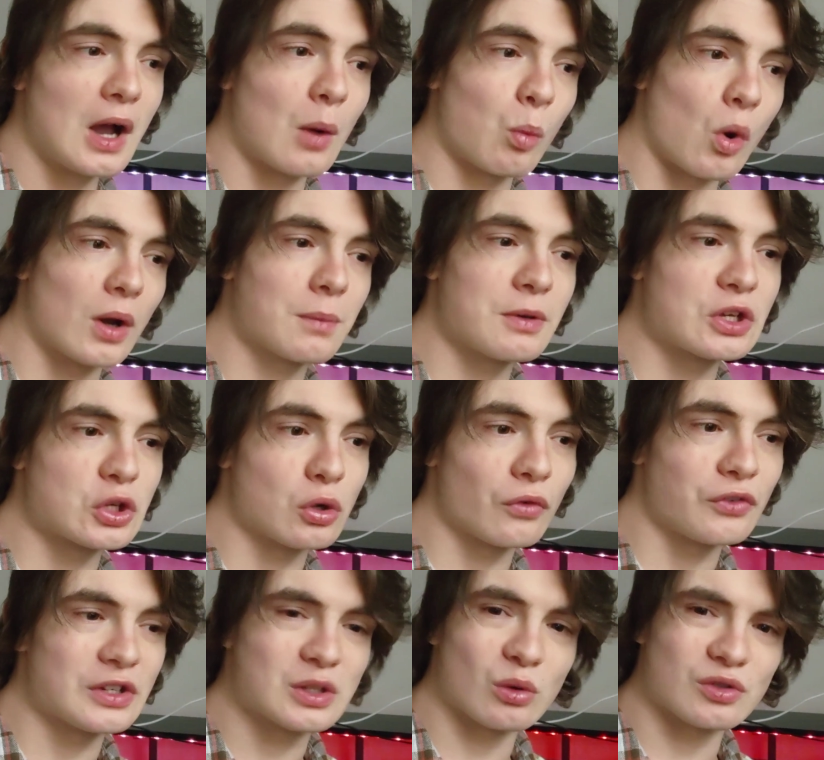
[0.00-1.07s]
I want to be
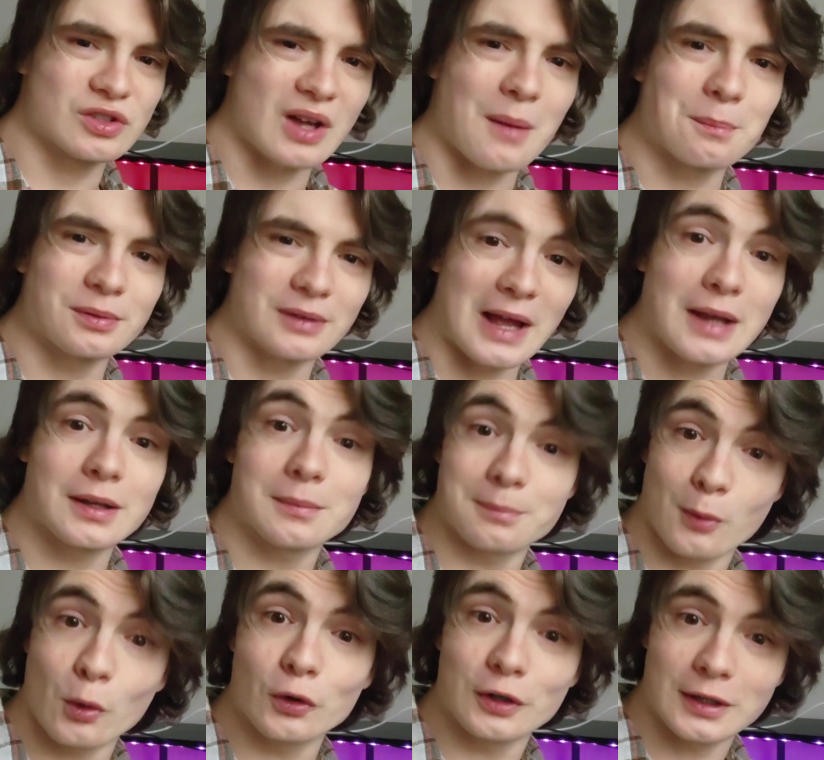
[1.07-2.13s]
goofy so it's not bland and
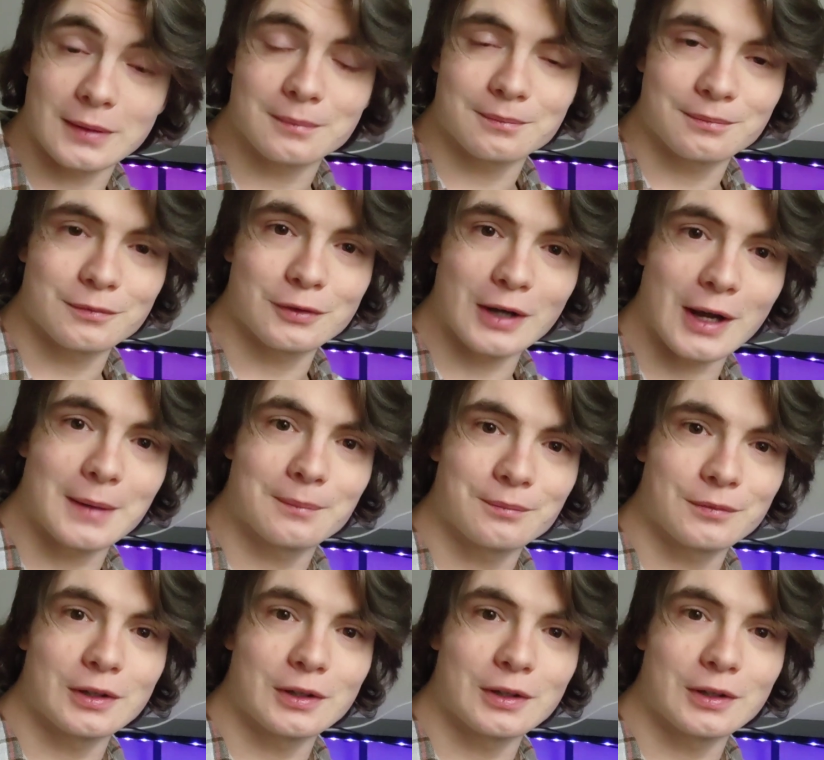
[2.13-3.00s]
boring, right?